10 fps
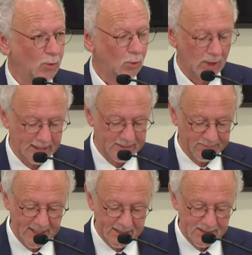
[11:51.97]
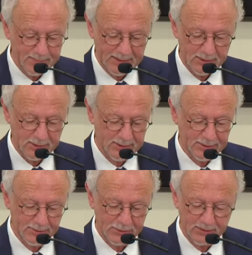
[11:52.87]
rise of hate speech in
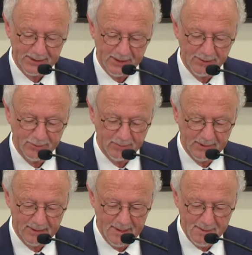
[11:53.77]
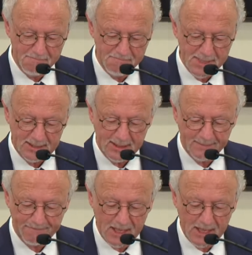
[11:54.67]
social and other media,